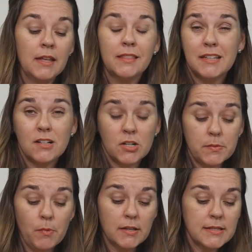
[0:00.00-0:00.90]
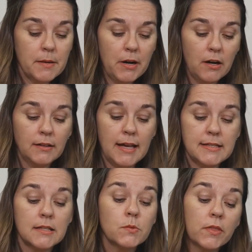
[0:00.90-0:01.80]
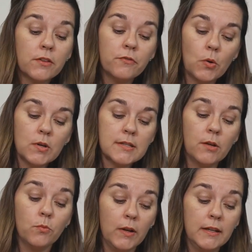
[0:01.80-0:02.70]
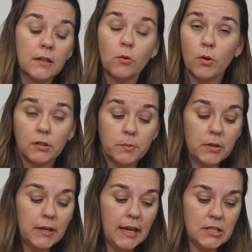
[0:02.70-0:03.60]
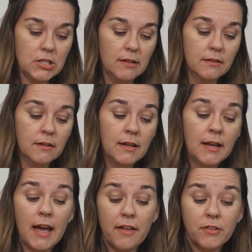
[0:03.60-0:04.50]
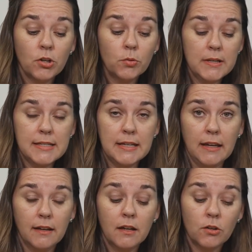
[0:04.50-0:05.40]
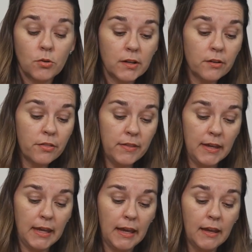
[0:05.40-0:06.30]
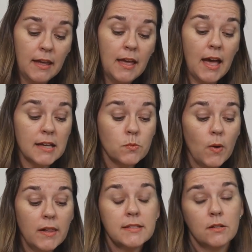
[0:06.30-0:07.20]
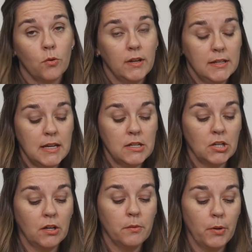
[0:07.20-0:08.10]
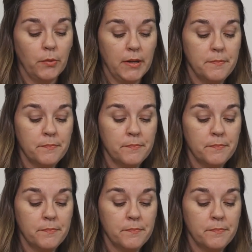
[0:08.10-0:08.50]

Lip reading: These are small seminar classes with the focus on written and oral communication, ethical reasoning, critical thinking, as well as an orientation component.